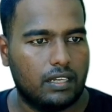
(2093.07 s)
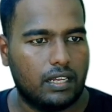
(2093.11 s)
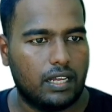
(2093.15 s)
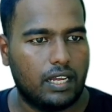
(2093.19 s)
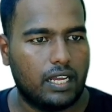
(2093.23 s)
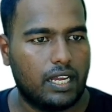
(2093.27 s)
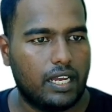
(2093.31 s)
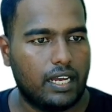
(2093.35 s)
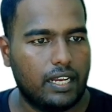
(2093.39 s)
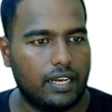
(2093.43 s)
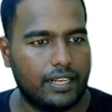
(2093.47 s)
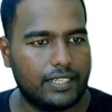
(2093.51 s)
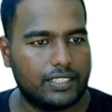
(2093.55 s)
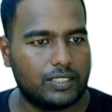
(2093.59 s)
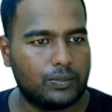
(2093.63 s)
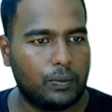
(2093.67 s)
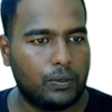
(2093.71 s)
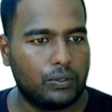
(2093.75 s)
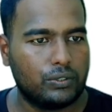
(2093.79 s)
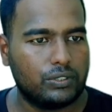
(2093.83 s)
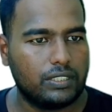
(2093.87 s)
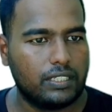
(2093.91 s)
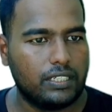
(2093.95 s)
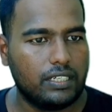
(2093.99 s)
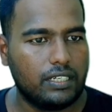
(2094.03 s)
An
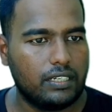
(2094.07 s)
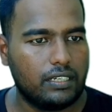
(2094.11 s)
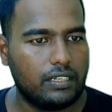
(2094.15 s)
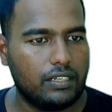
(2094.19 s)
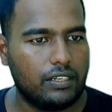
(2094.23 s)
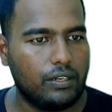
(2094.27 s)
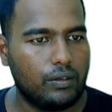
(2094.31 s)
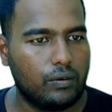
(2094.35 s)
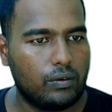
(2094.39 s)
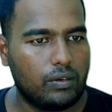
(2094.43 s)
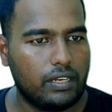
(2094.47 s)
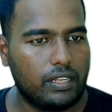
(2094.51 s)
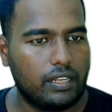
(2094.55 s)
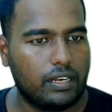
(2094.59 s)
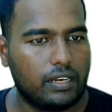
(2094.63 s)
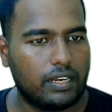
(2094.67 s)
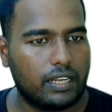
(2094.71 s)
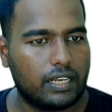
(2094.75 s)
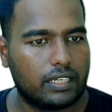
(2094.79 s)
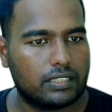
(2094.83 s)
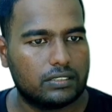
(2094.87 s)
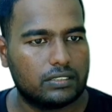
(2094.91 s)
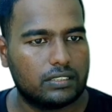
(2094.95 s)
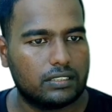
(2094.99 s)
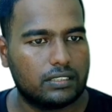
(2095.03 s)
explosion in a nuclear
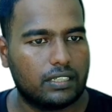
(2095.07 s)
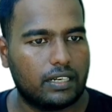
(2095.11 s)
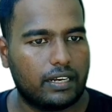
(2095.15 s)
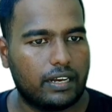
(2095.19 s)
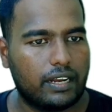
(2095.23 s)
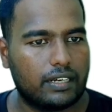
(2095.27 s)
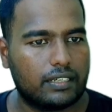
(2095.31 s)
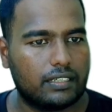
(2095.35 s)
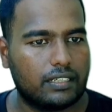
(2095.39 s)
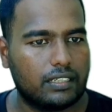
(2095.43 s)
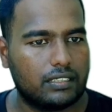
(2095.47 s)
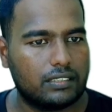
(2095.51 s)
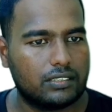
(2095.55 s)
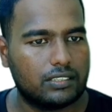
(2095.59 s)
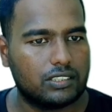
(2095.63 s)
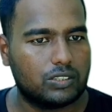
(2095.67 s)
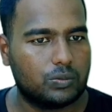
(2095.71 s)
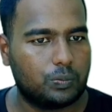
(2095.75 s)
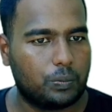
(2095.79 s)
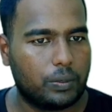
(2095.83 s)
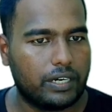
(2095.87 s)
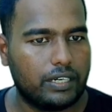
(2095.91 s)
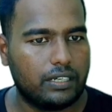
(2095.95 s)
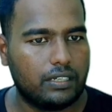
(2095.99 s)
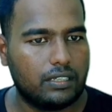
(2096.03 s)
reactor
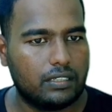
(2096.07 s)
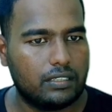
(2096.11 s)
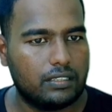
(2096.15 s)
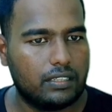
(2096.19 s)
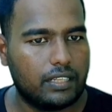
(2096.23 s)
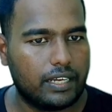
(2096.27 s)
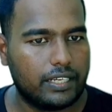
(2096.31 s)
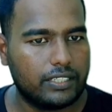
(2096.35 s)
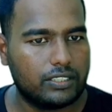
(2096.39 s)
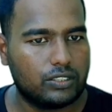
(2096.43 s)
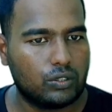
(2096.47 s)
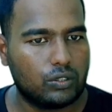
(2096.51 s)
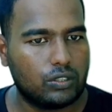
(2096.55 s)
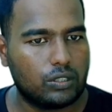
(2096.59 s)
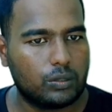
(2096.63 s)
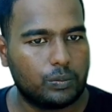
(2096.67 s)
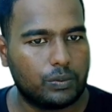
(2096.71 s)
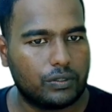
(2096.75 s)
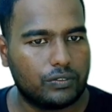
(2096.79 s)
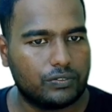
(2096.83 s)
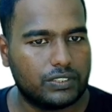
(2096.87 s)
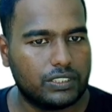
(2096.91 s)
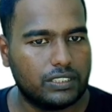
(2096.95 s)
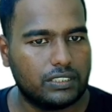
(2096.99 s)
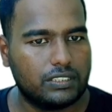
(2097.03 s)
spread the isotope
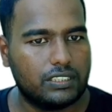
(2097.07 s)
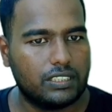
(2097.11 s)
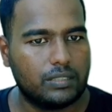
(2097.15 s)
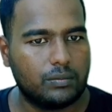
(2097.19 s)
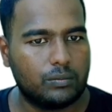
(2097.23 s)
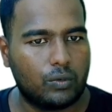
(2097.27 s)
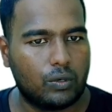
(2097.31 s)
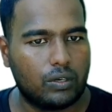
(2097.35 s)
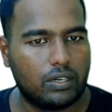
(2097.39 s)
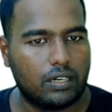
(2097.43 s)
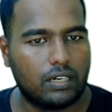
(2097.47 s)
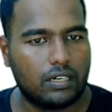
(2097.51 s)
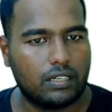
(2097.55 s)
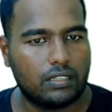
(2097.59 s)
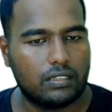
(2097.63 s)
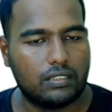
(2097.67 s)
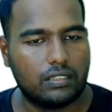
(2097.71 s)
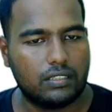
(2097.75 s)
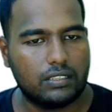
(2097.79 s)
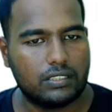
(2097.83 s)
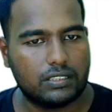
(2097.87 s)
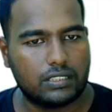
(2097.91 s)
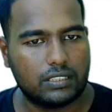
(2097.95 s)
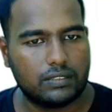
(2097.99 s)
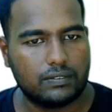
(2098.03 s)
of cesium
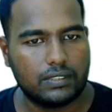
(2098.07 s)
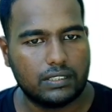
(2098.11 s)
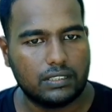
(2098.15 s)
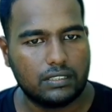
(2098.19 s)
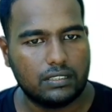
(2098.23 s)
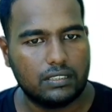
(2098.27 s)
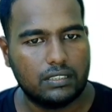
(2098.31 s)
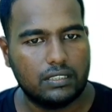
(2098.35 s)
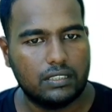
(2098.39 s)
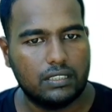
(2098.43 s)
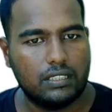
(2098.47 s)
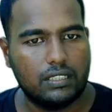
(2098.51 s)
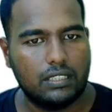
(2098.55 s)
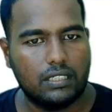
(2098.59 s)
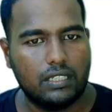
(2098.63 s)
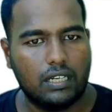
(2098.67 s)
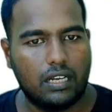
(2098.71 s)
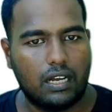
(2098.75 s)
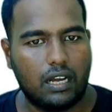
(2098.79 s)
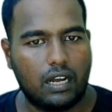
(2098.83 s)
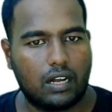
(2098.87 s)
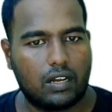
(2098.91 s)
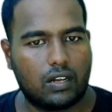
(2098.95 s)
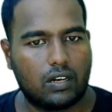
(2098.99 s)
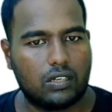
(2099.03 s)
137
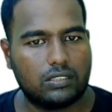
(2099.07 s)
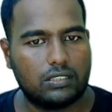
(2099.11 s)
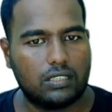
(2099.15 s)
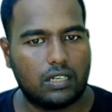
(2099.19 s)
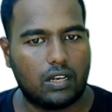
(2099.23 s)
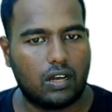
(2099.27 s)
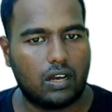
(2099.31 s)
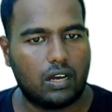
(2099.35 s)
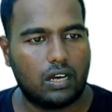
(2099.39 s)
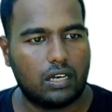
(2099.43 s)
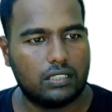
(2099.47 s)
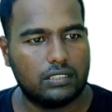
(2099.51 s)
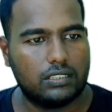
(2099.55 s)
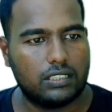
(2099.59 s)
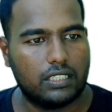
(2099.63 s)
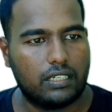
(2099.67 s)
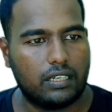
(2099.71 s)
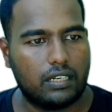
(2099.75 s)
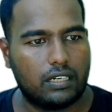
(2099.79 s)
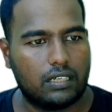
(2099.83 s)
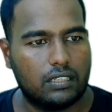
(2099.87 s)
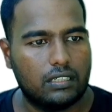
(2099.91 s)
across a large area.